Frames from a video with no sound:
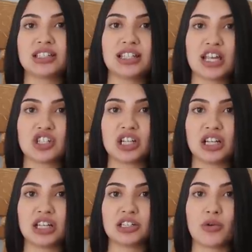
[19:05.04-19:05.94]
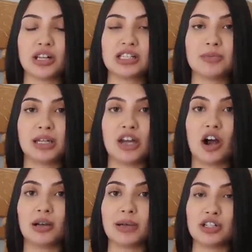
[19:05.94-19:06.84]
station is going to be
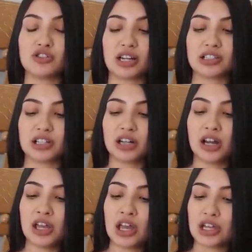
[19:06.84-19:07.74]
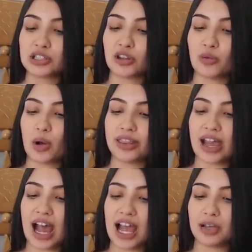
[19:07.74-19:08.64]
on my dresser. So the one
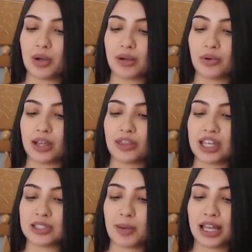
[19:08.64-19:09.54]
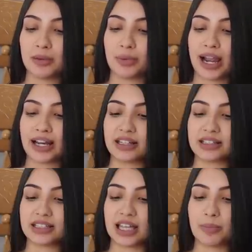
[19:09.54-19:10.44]
that I went with is by the brand
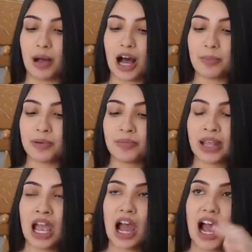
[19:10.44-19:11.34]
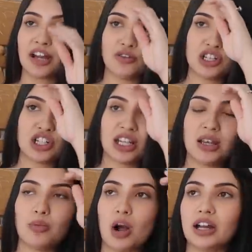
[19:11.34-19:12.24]
Skip Hop. I
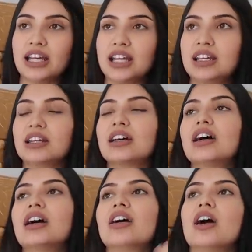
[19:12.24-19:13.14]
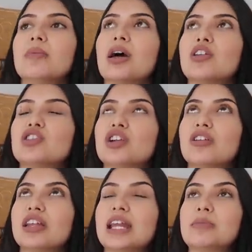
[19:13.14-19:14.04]
originally wanted, oh, I'm not sure
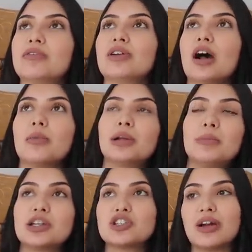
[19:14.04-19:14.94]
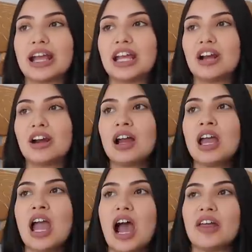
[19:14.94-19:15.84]
the name of it, I'll put a picture right here.
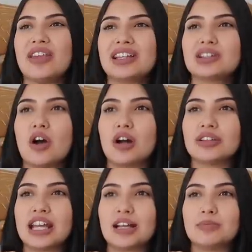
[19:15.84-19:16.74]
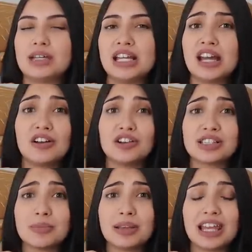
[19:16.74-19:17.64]
I think it's called like a peanut or
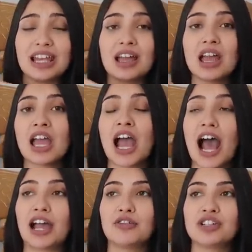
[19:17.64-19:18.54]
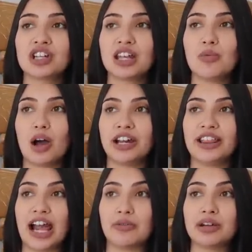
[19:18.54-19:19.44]
something. I originally wanted
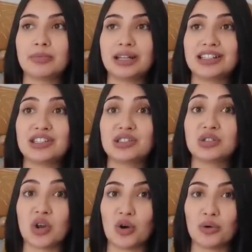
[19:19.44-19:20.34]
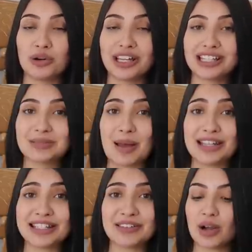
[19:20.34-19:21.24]
that one, but it's so
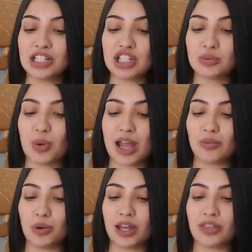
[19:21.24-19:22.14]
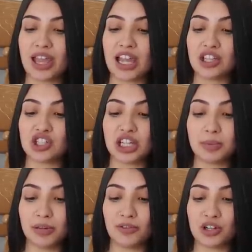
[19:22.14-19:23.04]
expensive. So I just went with a
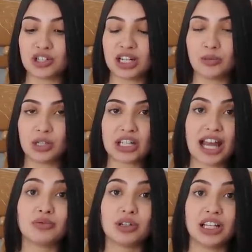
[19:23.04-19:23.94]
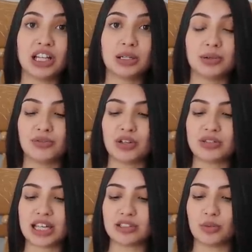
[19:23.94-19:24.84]
cheaper version, which had really good
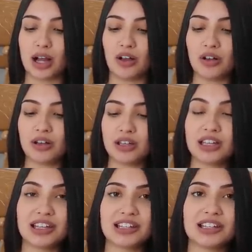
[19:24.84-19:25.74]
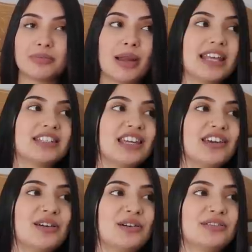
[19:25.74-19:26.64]
reviews as well. Bless
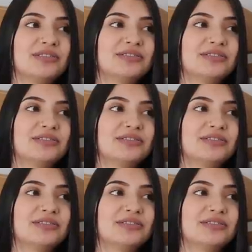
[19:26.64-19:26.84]
you!